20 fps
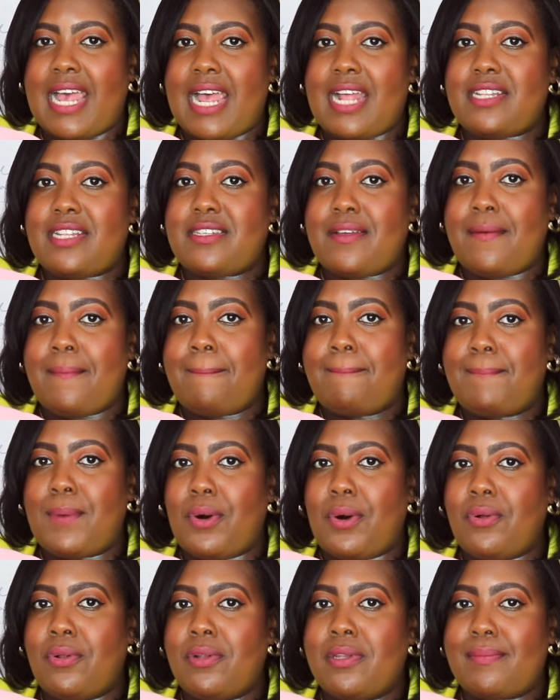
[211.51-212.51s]
add some
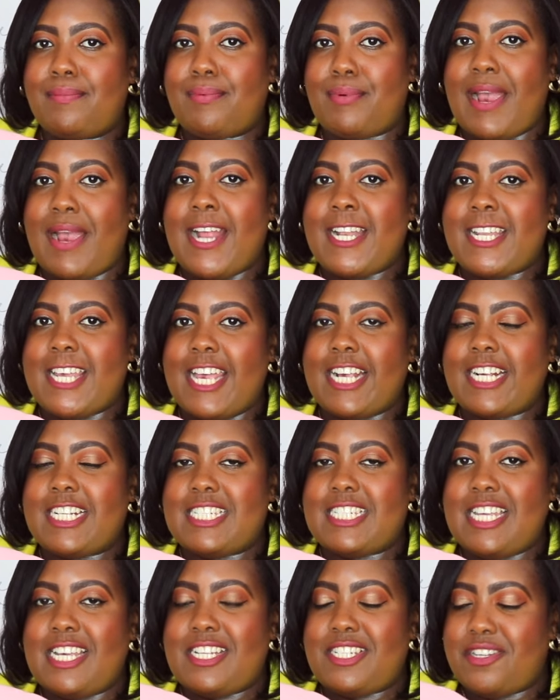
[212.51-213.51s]
bold bright
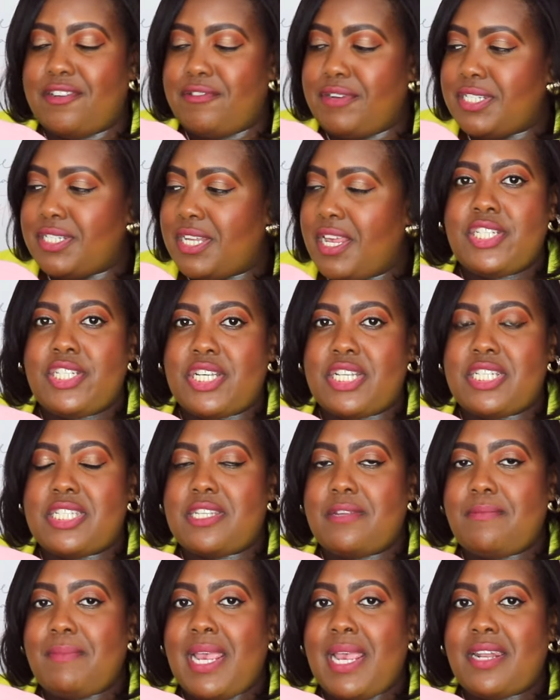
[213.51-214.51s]
accessories
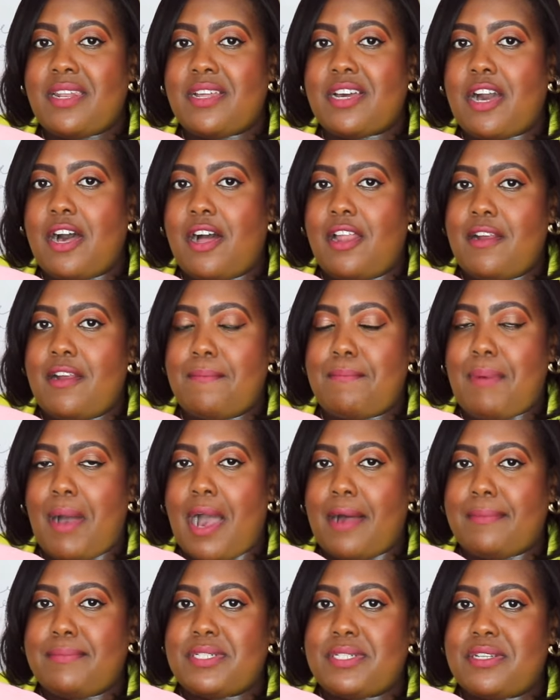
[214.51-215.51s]
just to make the color
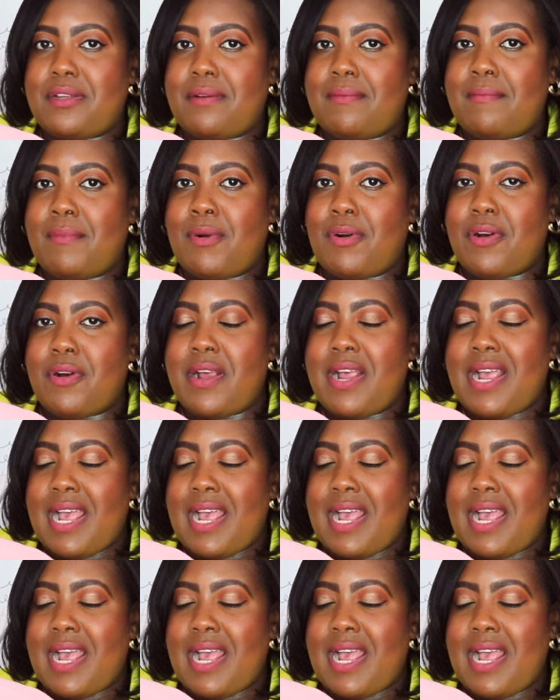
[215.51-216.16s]
pop so some more.